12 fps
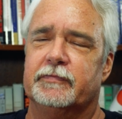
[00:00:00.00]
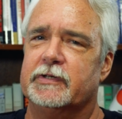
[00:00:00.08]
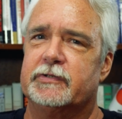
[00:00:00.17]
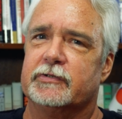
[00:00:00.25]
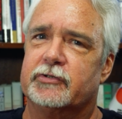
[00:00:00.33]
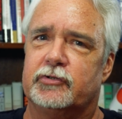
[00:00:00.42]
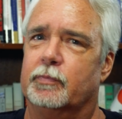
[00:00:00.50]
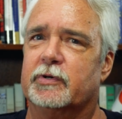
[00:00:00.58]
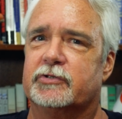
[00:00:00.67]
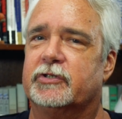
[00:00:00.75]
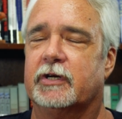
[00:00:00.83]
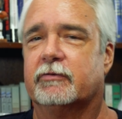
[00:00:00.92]
This is
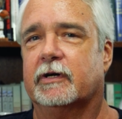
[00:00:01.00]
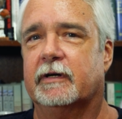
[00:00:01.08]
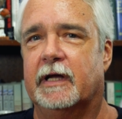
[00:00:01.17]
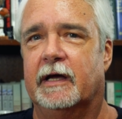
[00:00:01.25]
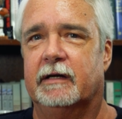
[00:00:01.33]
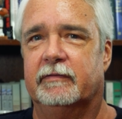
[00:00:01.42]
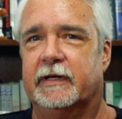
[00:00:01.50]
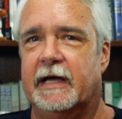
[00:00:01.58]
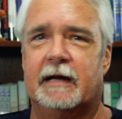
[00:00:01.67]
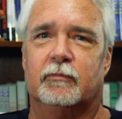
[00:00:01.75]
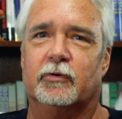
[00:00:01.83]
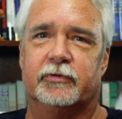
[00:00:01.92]
super secret. And the
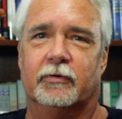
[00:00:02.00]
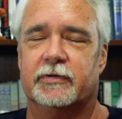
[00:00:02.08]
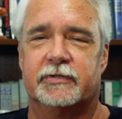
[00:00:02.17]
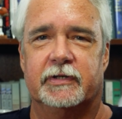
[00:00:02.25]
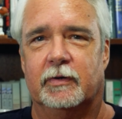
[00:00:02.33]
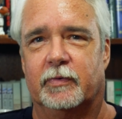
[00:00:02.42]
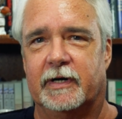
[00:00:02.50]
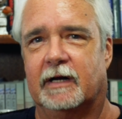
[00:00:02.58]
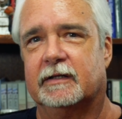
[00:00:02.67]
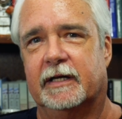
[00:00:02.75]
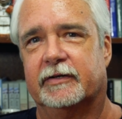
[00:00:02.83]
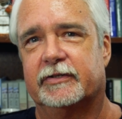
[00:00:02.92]
admiral told us, you know, we're
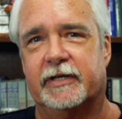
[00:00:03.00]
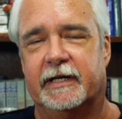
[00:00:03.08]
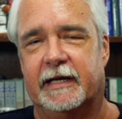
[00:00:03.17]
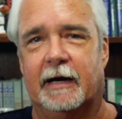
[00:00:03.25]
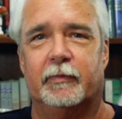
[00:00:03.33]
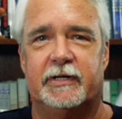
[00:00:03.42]
not allowed to tell you that.